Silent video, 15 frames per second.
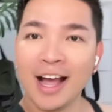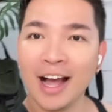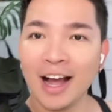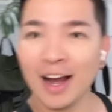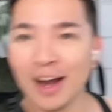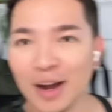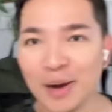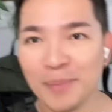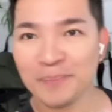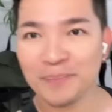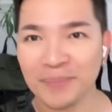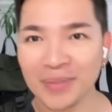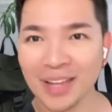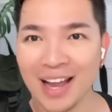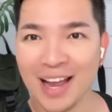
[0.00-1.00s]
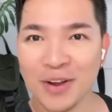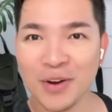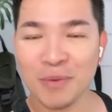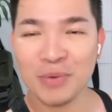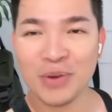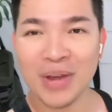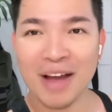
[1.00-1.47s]
I
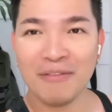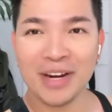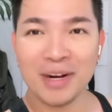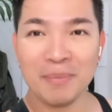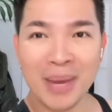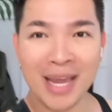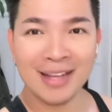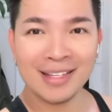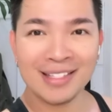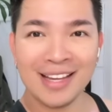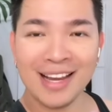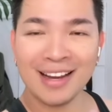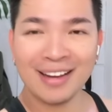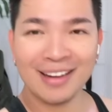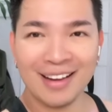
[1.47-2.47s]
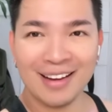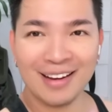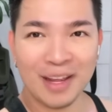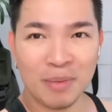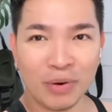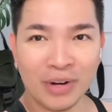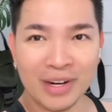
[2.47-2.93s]
hope you have an amazing
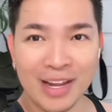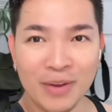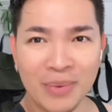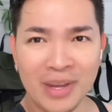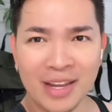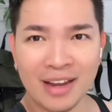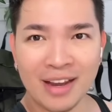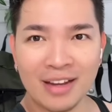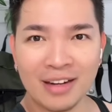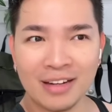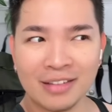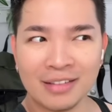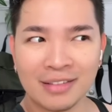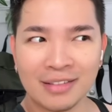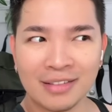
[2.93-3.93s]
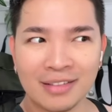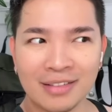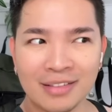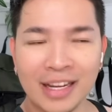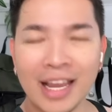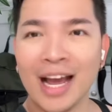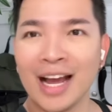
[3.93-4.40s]
Labor Day weekend.
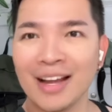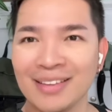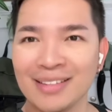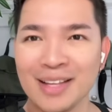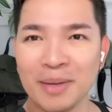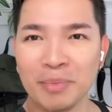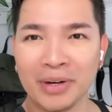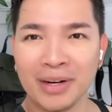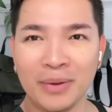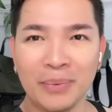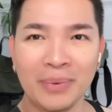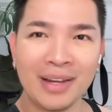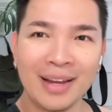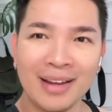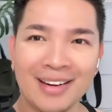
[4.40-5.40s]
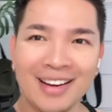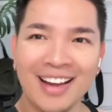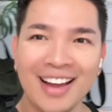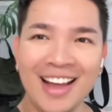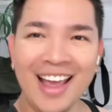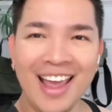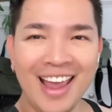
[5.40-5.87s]
Yeah, it's Labor Day weekend.
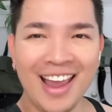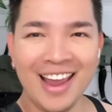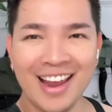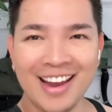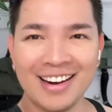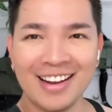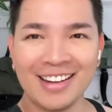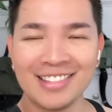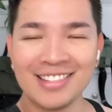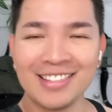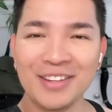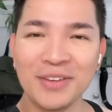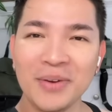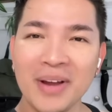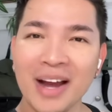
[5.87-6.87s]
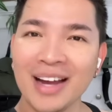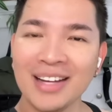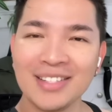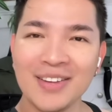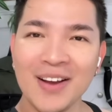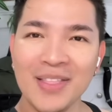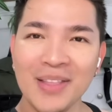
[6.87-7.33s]
And I'll see you
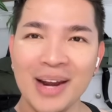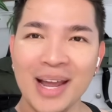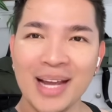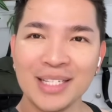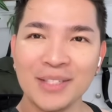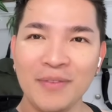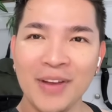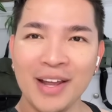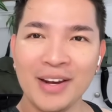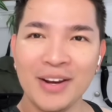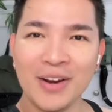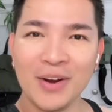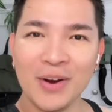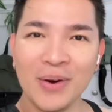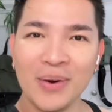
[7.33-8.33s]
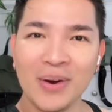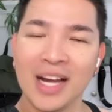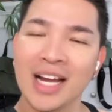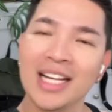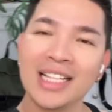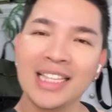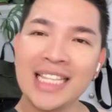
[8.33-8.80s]
guys on the next video.
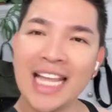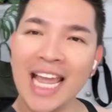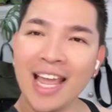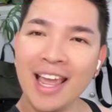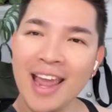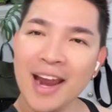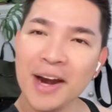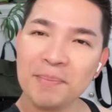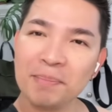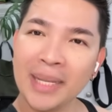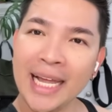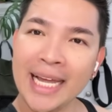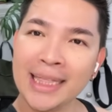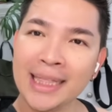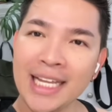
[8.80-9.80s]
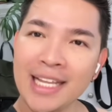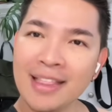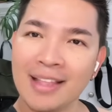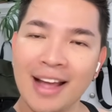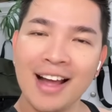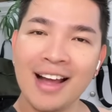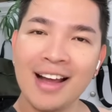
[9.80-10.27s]
Take care,
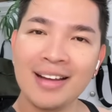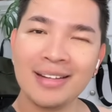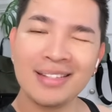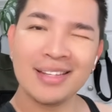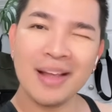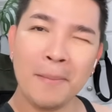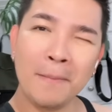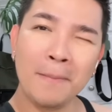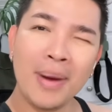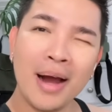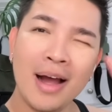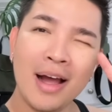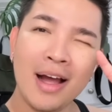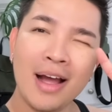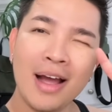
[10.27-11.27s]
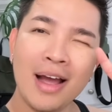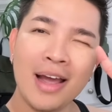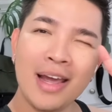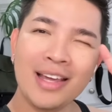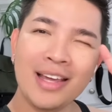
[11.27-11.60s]
plantitas. Bye.